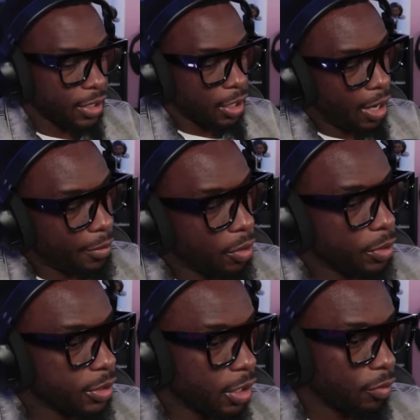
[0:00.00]
saying I don't
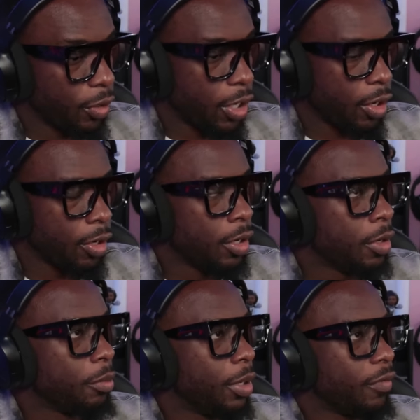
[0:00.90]
want to say rare,
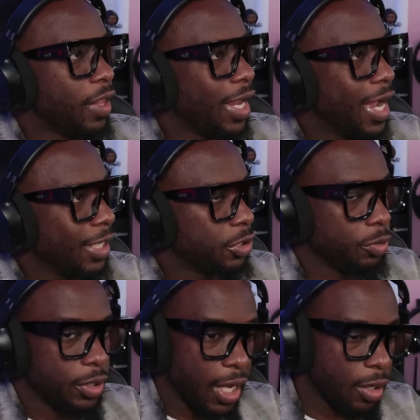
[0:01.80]
but if they got you
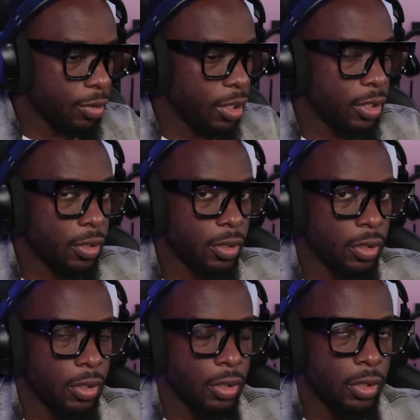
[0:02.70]
down there
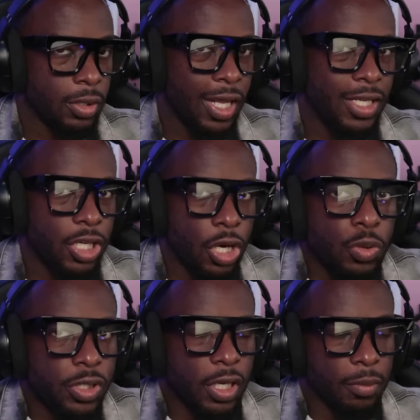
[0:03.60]
they know
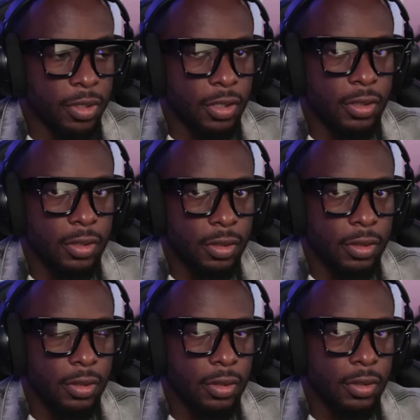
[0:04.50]
something. Yeah. They
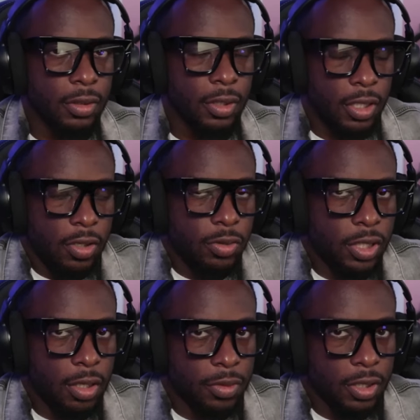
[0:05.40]
already know. They know
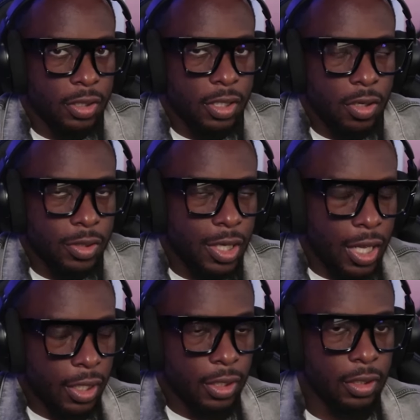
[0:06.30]
something. So it's
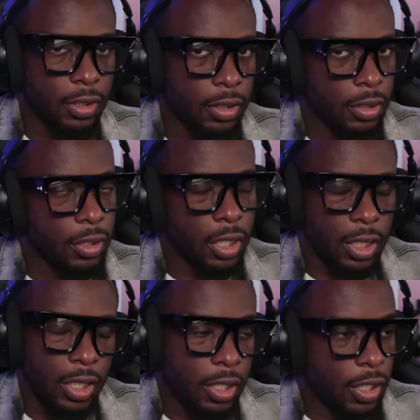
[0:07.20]
like
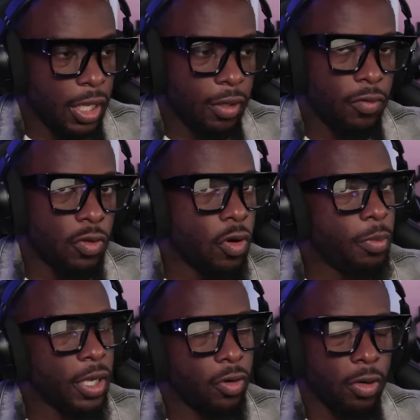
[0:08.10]
again, like if you're gonna
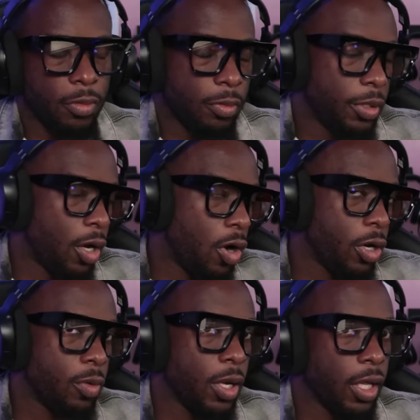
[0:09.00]
be a criminal, be all
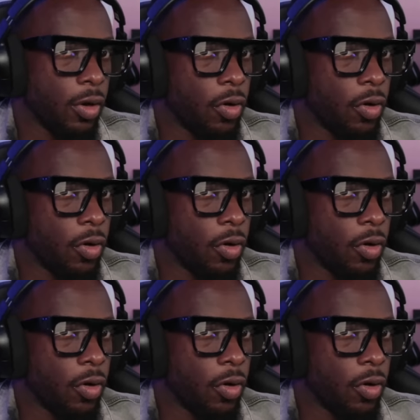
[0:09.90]
the way,